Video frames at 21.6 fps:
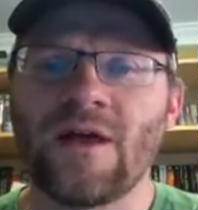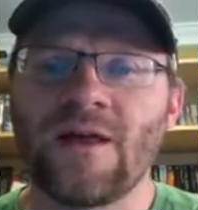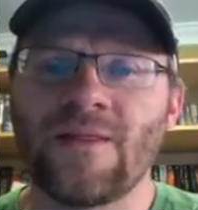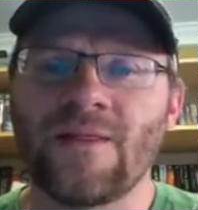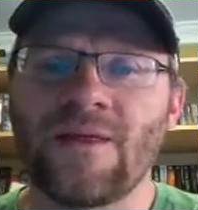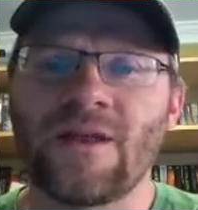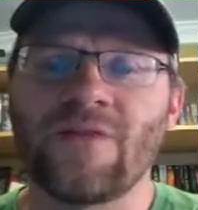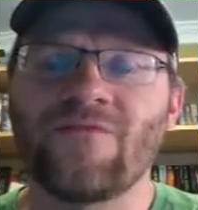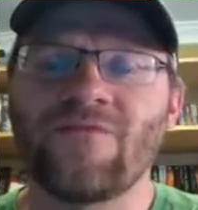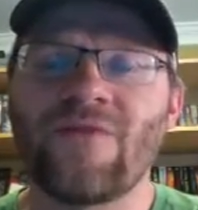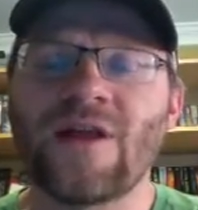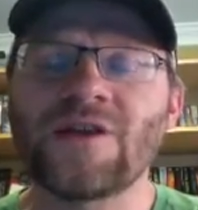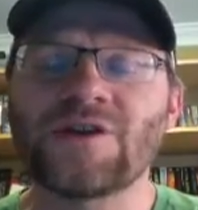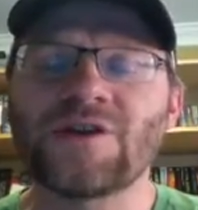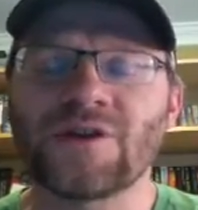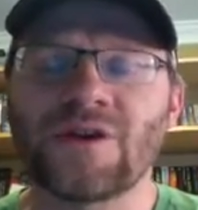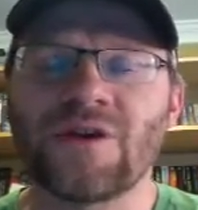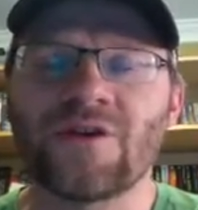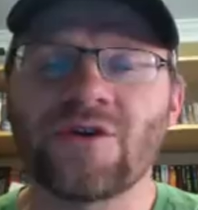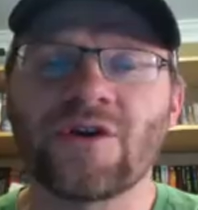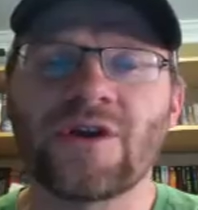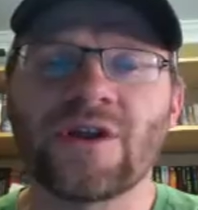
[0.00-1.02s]
that
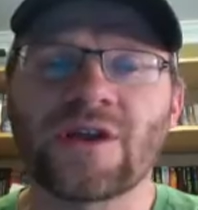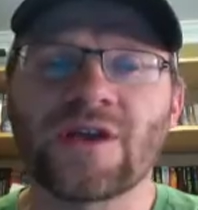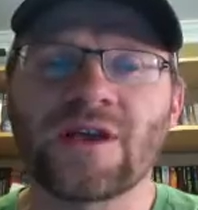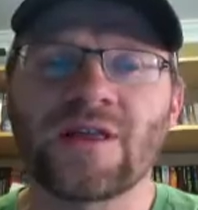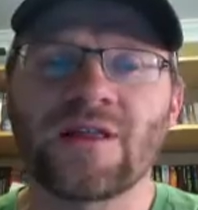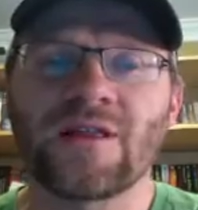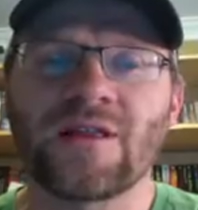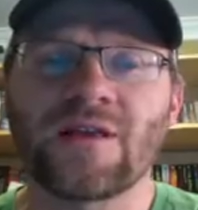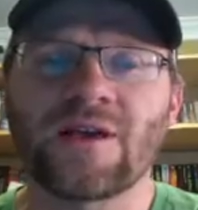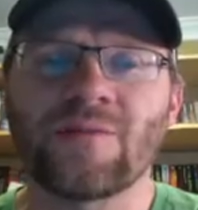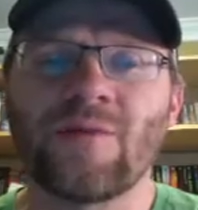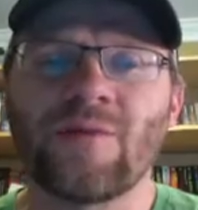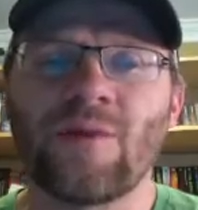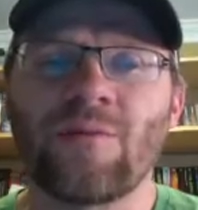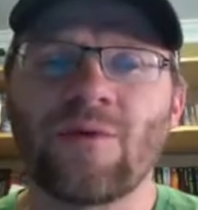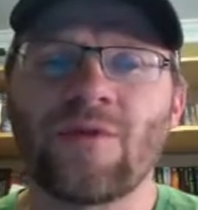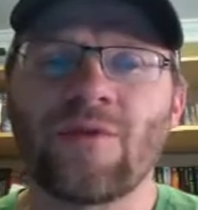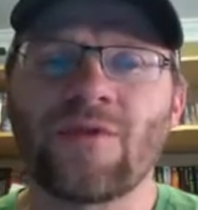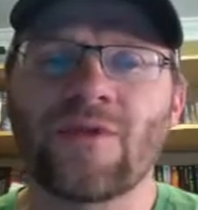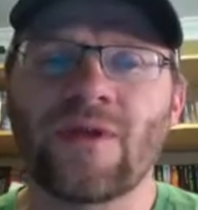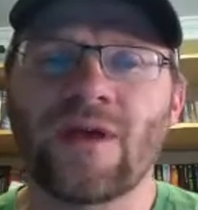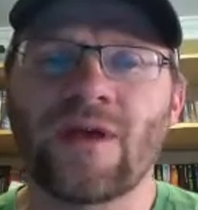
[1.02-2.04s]
eventually you're going to come up
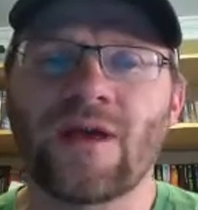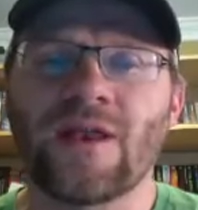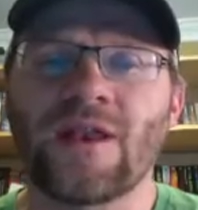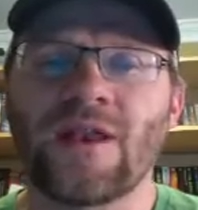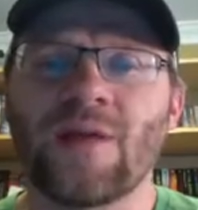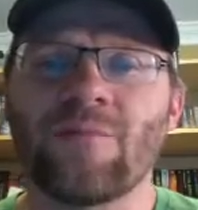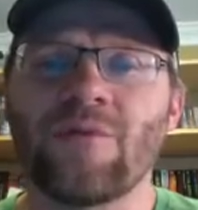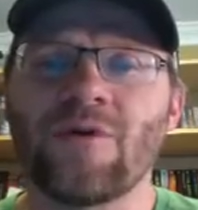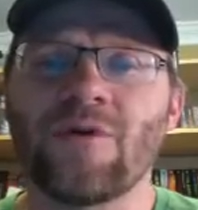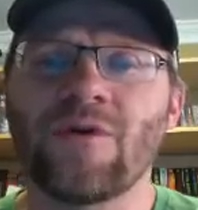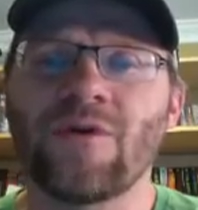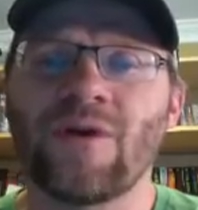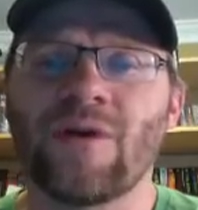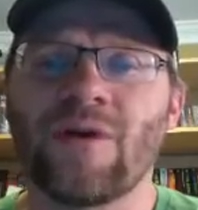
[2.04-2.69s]
with a number,